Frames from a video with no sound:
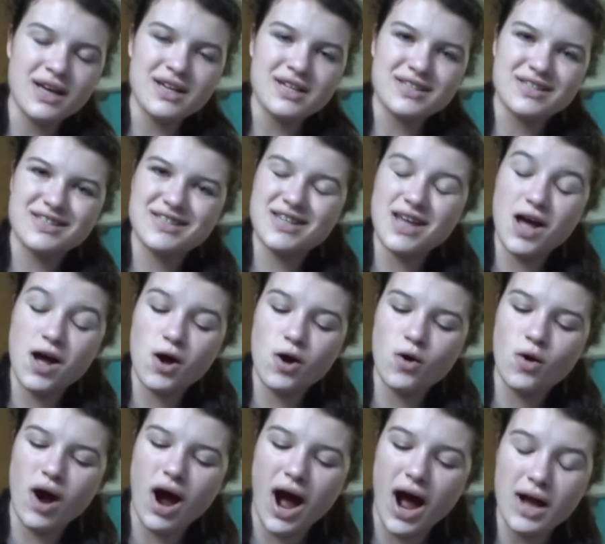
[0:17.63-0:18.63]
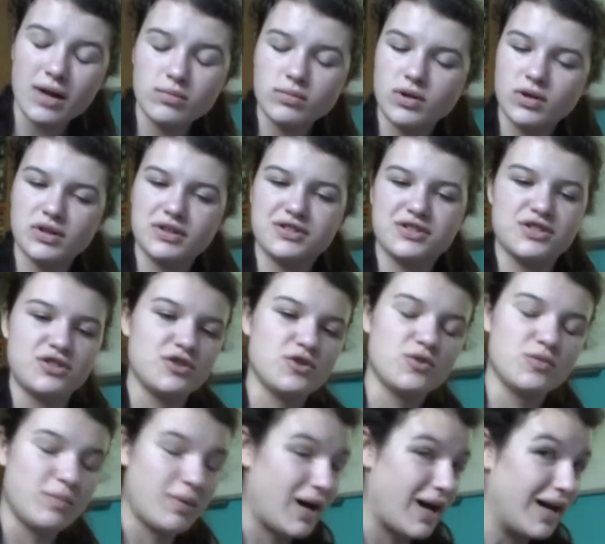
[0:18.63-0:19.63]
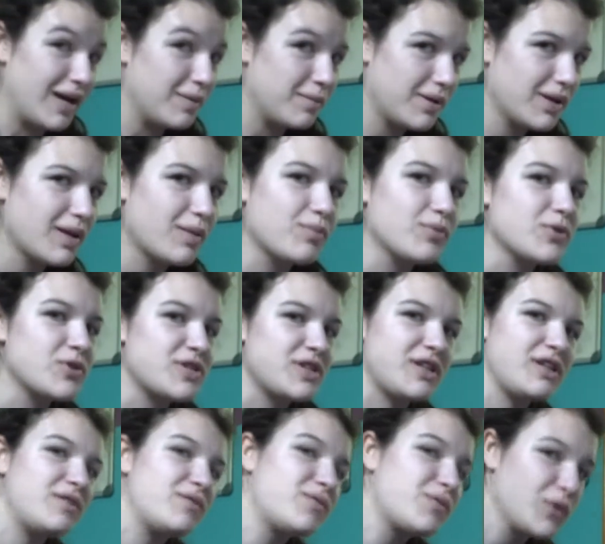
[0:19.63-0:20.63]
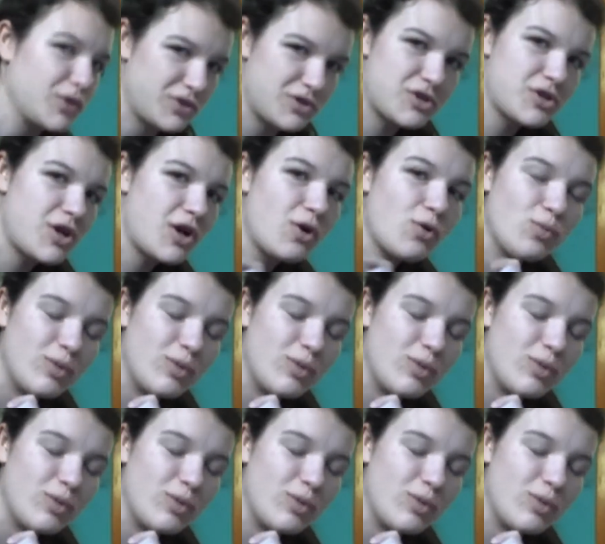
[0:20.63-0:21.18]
So I'm going to do my makeup routine for the show,